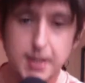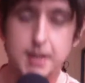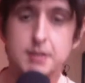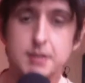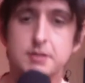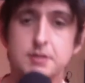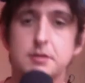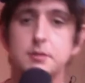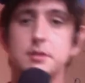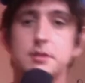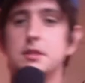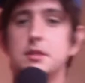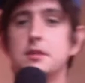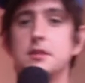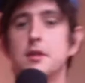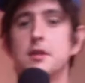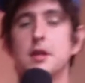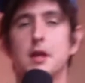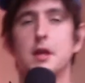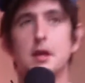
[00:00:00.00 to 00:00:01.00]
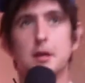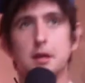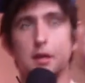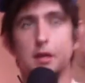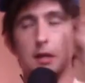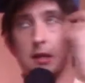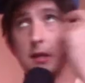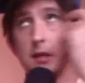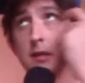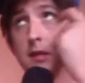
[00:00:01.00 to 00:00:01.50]
was in
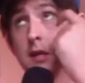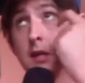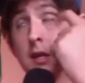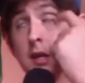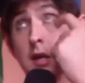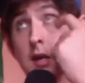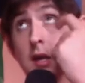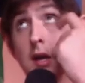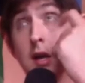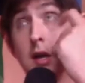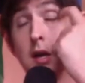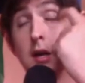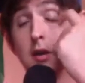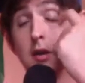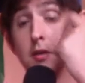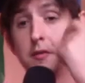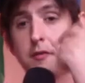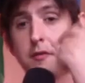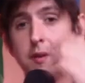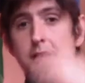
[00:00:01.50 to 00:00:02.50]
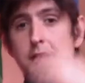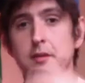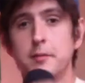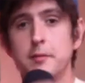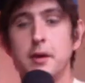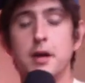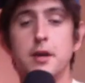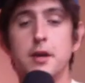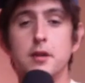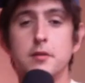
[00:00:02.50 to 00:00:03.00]
and a good friend of
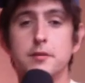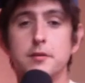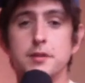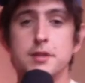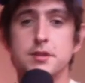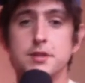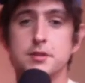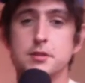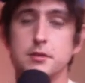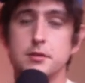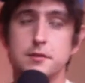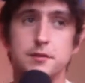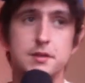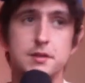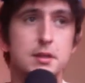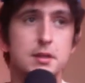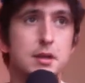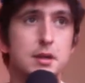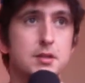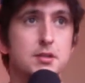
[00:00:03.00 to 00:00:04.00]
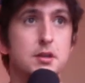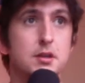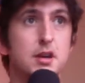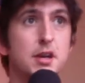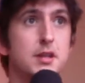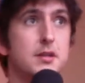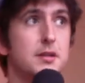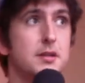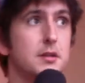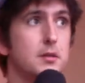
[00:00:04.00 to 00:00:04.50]
mine over this sort of, since I
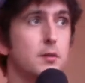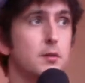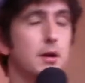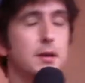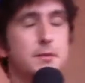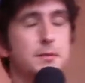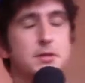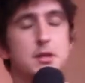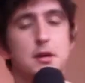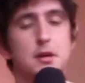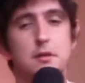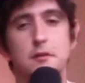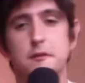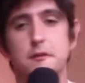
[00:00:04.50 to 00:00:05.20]
started at the YMCA on the